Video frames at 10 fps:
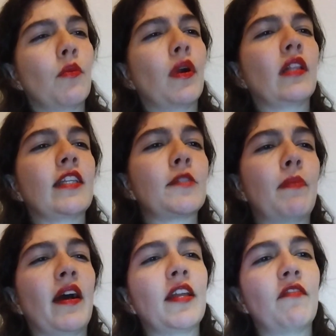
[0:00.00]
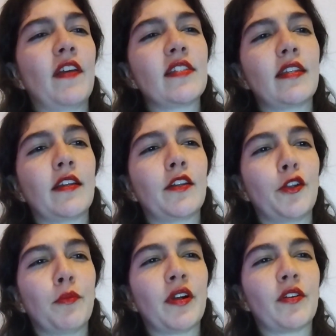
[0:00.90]
Well, despite facing
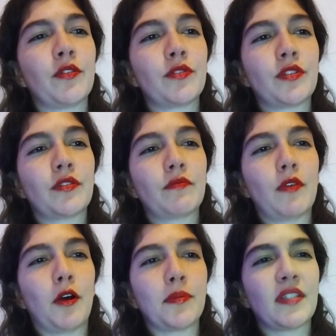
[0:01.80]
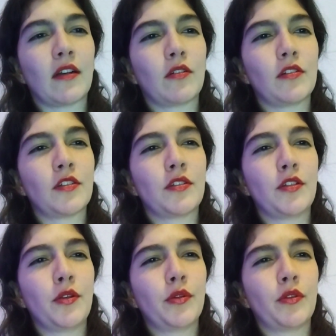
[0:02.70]
numerous obstacles
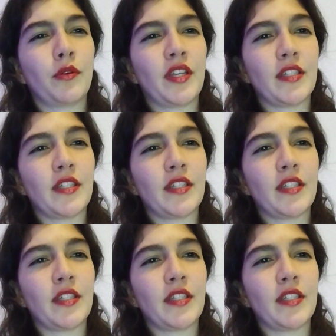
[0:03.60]
due to